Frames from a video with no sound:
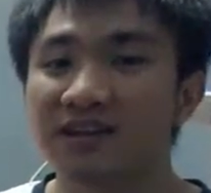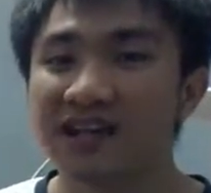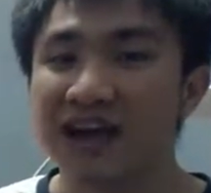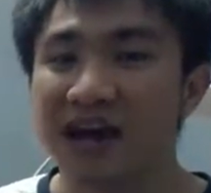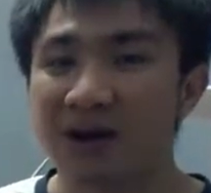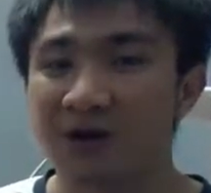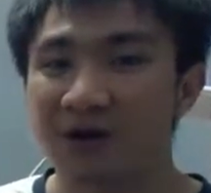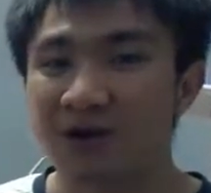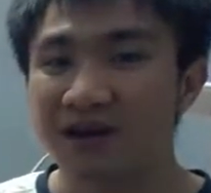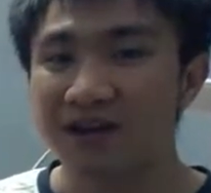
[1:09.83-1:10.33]

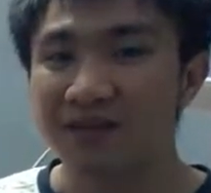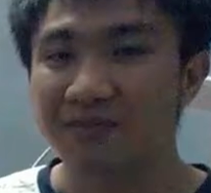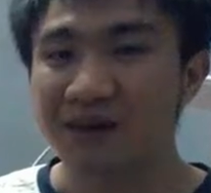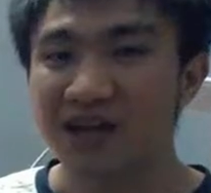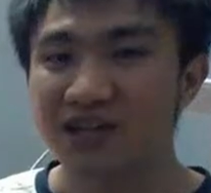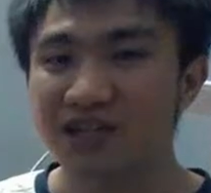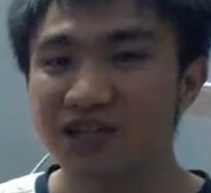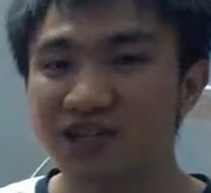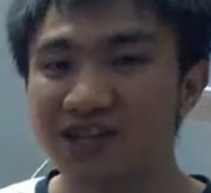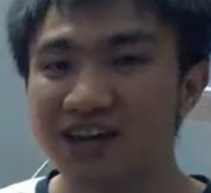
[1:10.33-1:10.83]
Now,
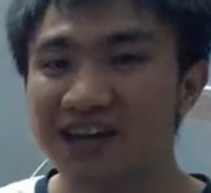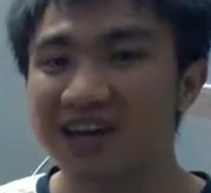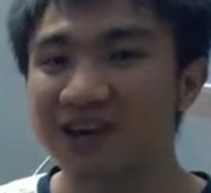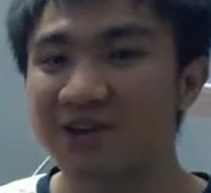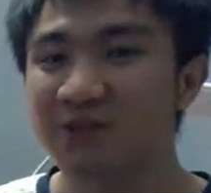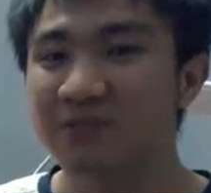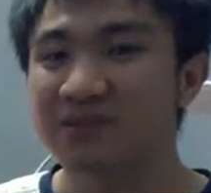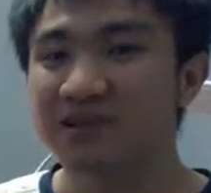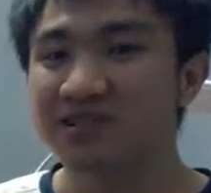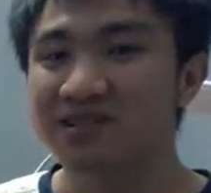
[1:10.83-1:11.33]
imagine
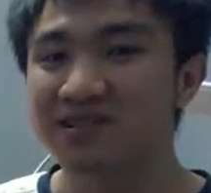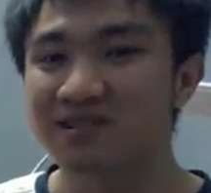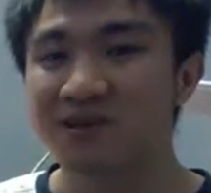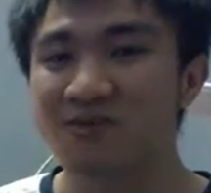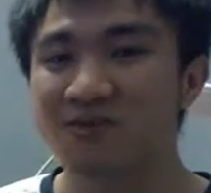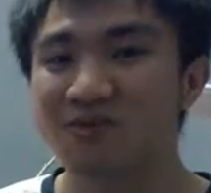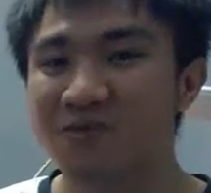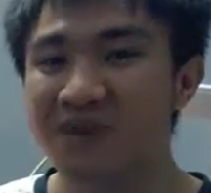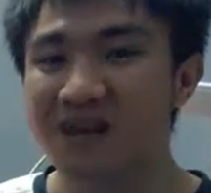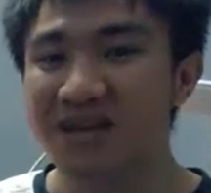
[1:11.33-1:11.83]
it would be
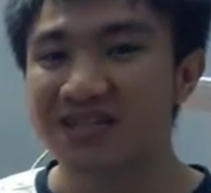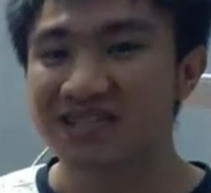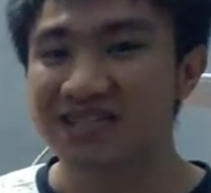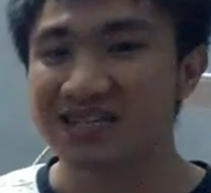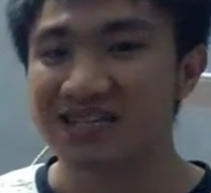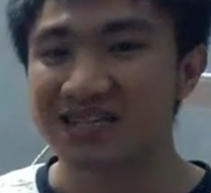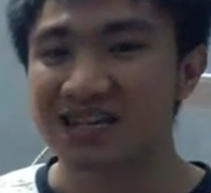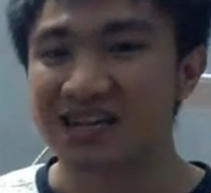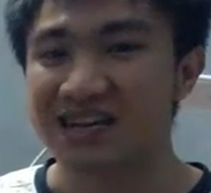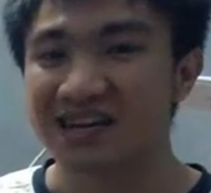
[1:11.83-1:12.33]
so
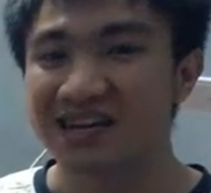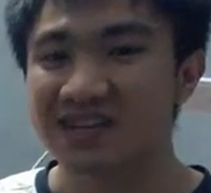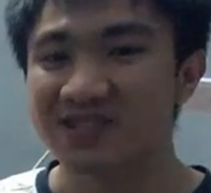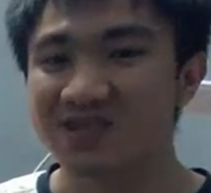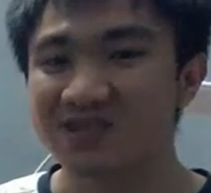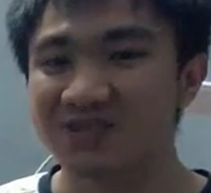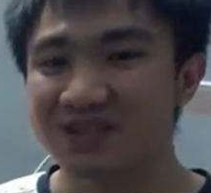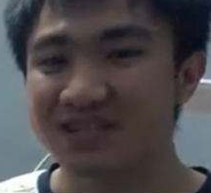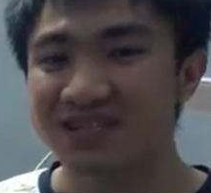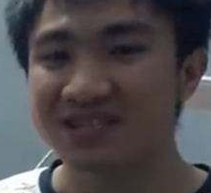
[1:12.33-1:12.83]
romantic
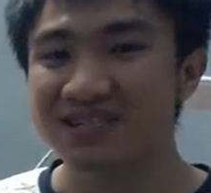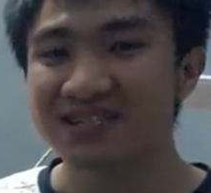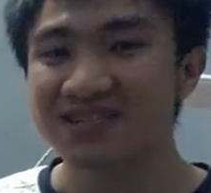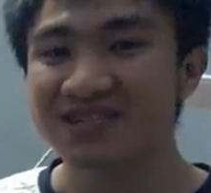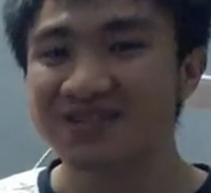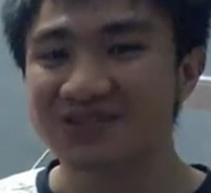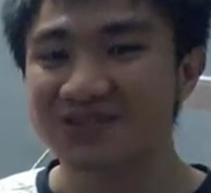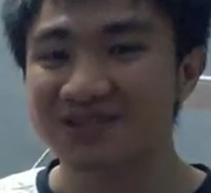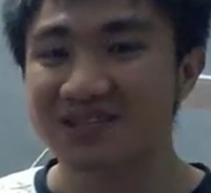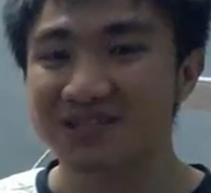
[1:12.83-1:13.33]
to
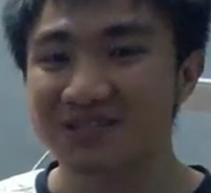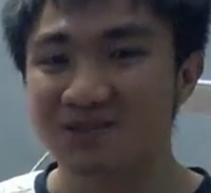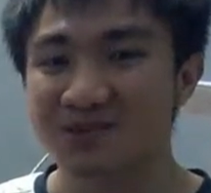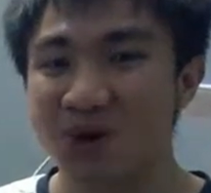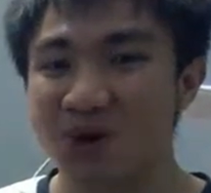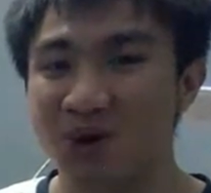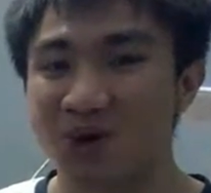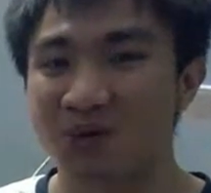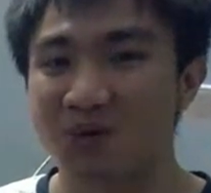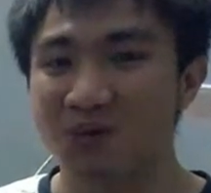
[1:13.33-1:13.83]
listen to this
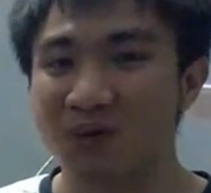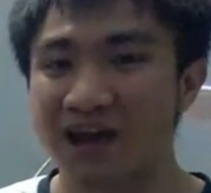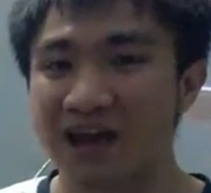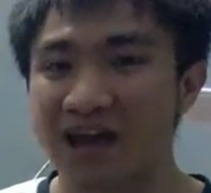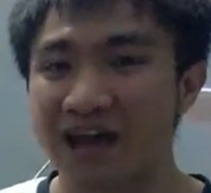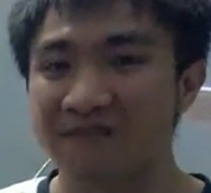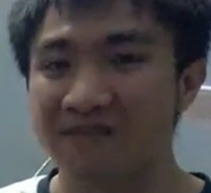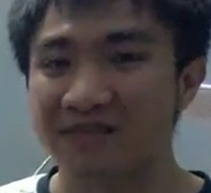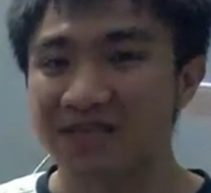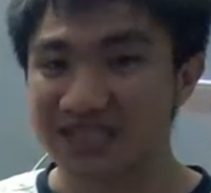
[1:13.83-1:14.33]
song
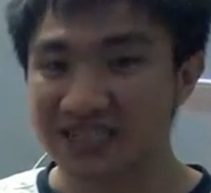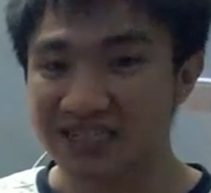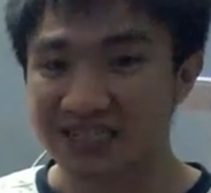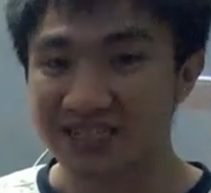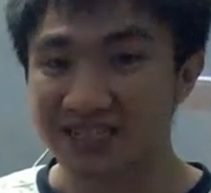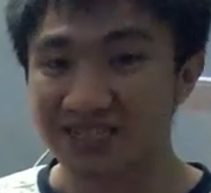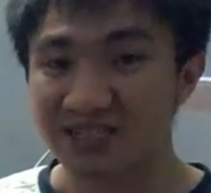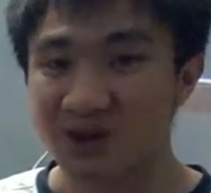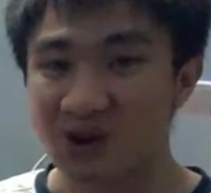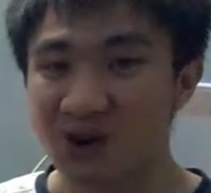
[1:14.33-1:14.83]
while having
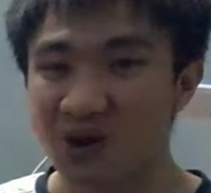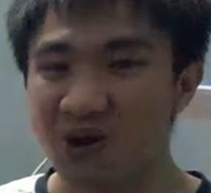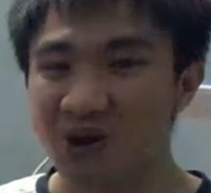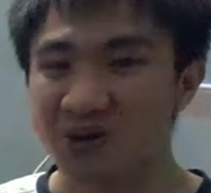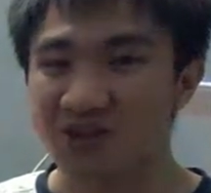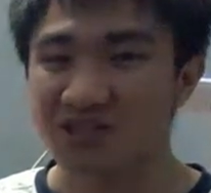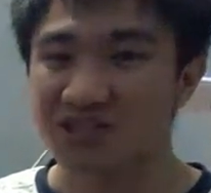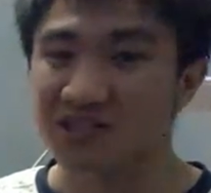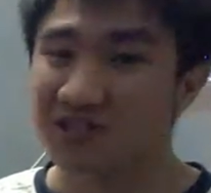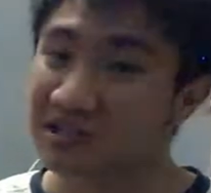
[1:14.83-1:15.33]
dinners
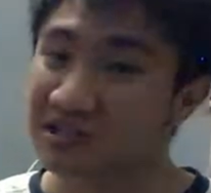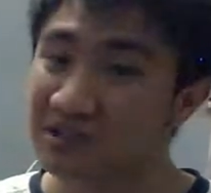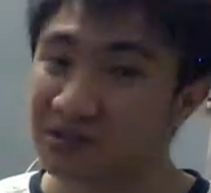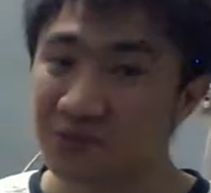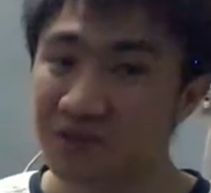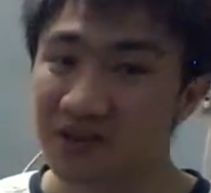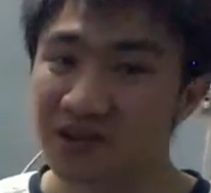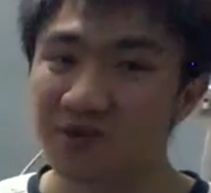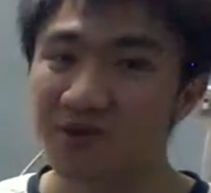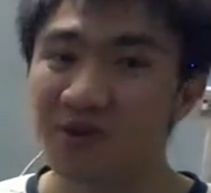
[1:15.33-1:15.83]
or just a
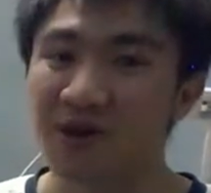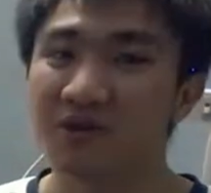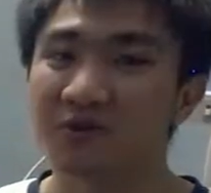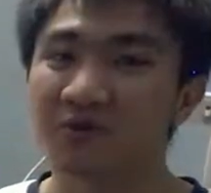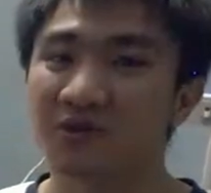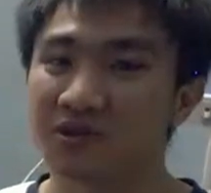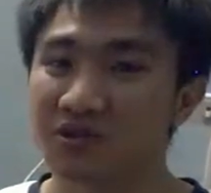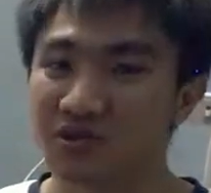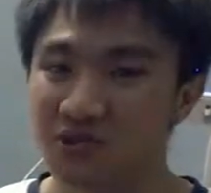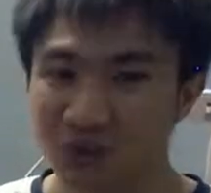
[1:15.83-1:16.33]
drink
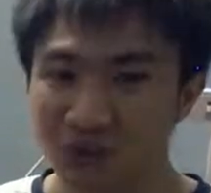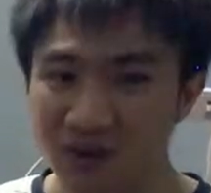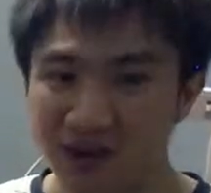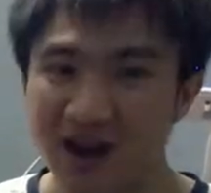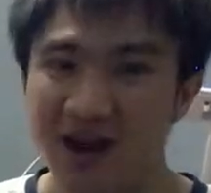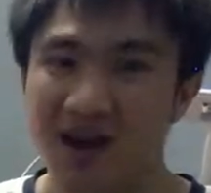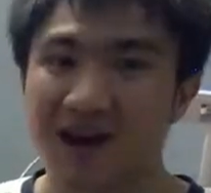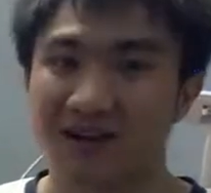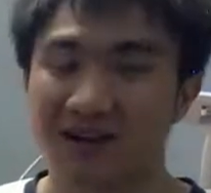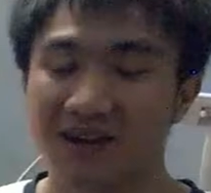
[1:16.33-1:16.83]
with your
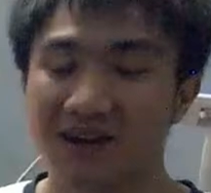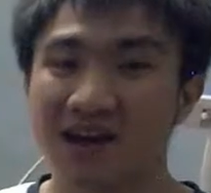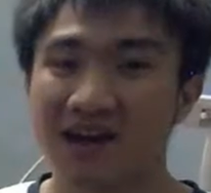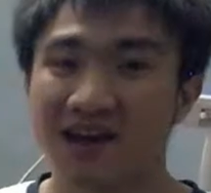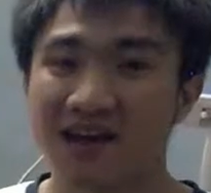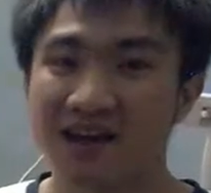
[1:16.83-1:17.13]
sweetheart.